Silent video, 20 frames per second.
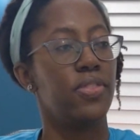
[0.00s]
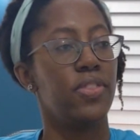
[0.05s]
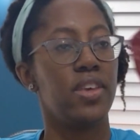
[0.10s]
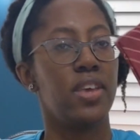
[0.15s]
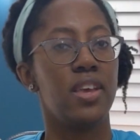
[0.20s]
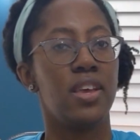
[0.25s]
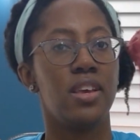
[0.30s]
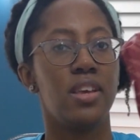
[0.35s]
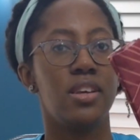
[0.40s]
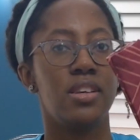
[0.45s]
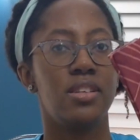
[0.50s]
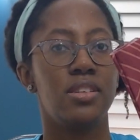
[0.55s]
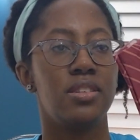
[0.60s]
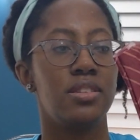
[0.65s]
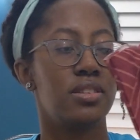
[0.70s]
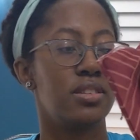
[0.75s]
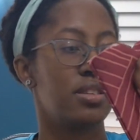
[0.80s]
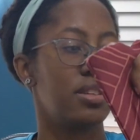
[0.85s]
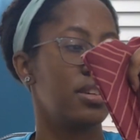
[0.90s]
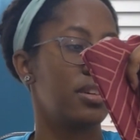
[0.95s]

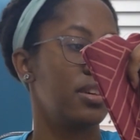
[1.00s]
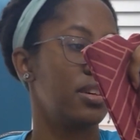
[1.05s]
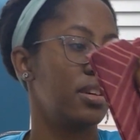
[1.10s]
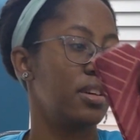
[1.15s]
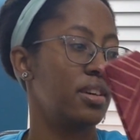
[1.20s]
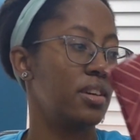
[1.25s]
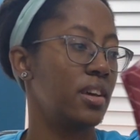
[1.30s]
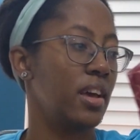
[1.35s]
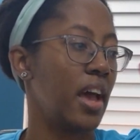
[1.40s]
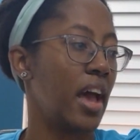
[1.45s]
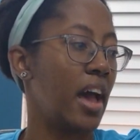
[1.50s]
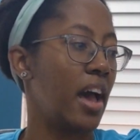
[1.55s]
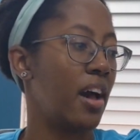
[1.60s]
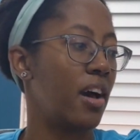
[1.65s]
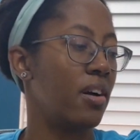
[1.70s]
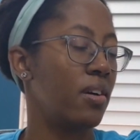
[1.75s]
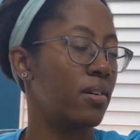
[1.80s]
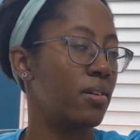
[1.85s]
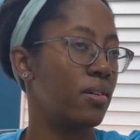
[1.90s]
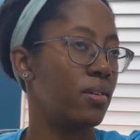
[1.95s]
these,
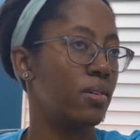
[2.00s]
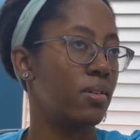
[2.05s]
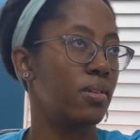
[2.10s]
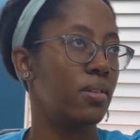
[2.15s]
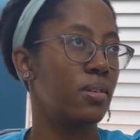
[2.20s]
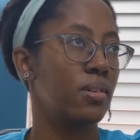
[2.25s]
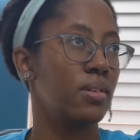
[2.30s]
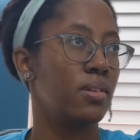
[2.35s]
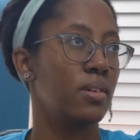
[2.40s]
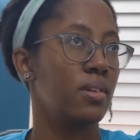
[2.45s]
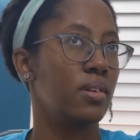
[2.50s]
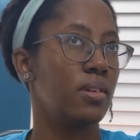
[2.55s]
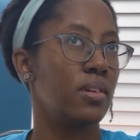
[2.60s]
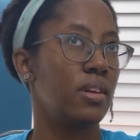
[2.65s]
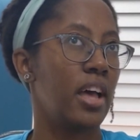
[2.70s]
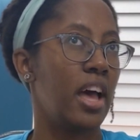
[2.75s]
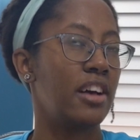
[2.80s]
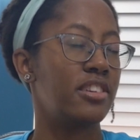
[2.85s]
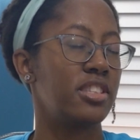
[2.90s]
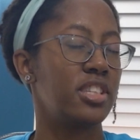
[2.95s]
I'll
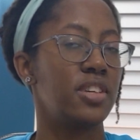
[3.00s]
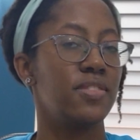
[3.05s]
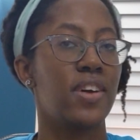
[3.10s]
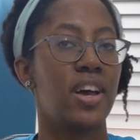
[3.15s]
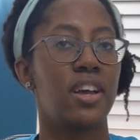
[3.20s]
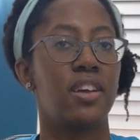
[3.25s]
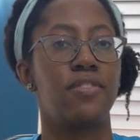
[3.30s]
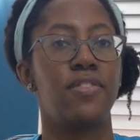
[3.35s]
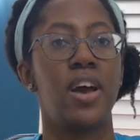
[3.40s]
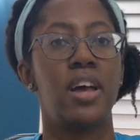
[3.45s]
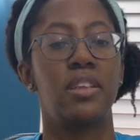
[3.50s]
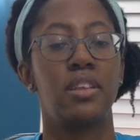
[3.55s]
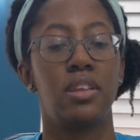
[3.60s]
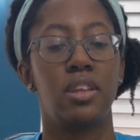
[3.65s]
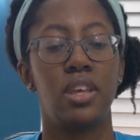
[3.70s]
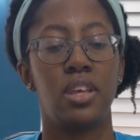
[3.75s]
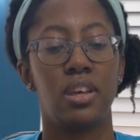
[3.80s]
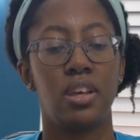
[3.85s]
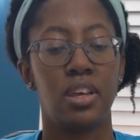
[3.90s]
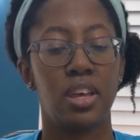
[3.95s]
see if I can find the
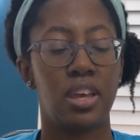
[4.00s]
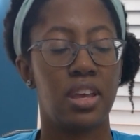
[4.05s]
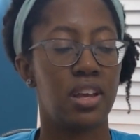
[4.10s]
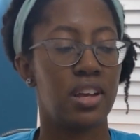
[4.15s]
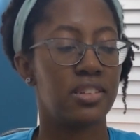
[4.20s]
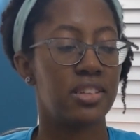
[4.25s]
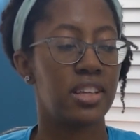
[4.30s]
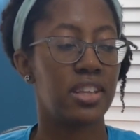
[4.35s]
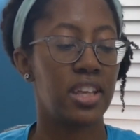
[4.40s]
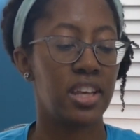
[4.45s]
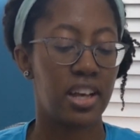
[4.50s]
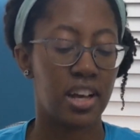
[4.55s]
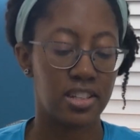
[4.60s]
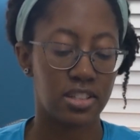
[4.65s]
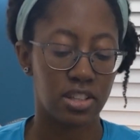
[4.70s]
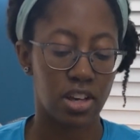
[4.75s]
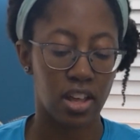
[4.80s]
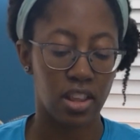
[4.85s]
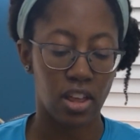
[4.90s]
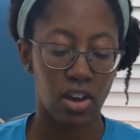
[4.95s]
link again, because I think I
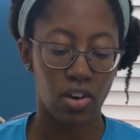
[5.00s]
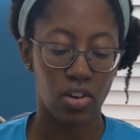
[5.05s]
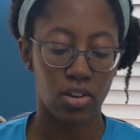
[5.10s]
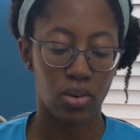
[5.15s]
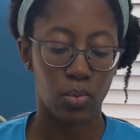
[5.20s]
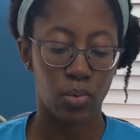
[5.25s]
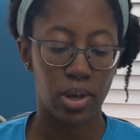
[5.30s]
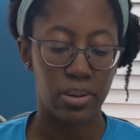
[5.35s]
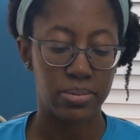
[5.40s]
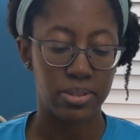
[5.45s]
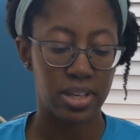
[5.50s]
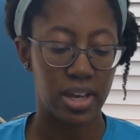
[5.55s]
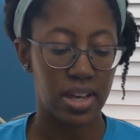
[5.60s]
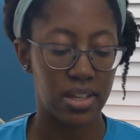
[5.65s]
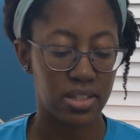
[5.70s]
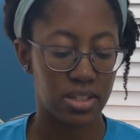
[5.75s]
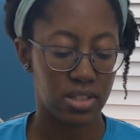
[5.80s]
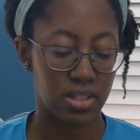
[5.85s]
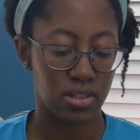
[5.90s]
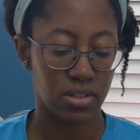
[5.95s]
saw that on the
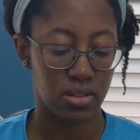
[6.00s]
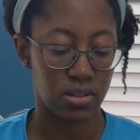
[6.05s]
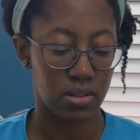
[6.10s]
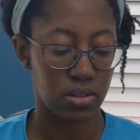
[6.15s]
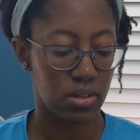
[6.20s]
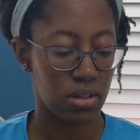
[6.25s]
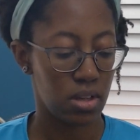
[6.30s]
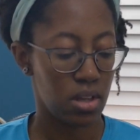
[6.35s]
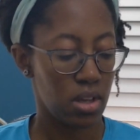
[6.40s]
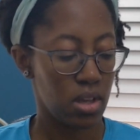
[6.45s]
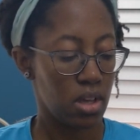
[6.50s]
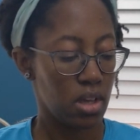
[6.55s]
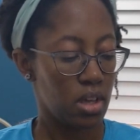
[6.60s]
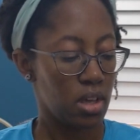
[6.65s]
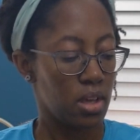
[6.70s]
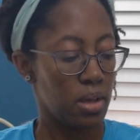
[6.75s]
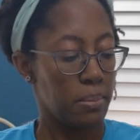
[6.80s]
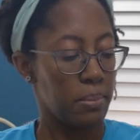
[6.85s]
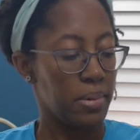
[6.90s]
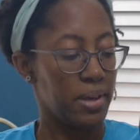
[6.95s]
website still.
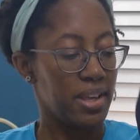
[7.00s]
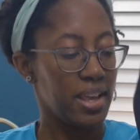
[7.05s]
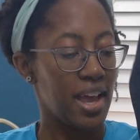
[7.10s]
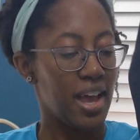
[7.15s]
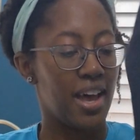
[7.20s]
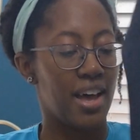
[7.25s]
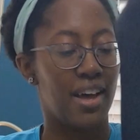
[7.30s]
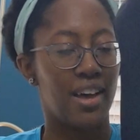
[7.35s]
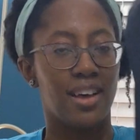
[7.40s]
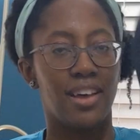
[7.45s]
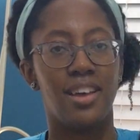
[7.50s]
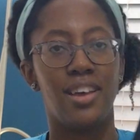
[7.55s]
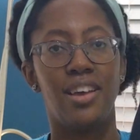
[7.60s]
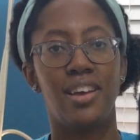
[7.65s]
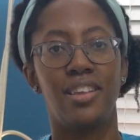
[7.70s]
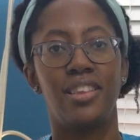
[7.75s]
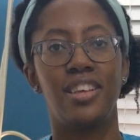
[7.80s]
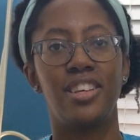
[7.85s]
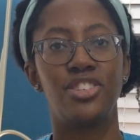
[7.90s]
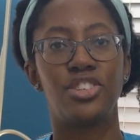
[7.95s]
But yeah,
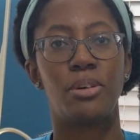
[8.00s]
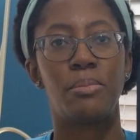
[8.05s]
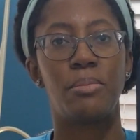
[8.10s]
these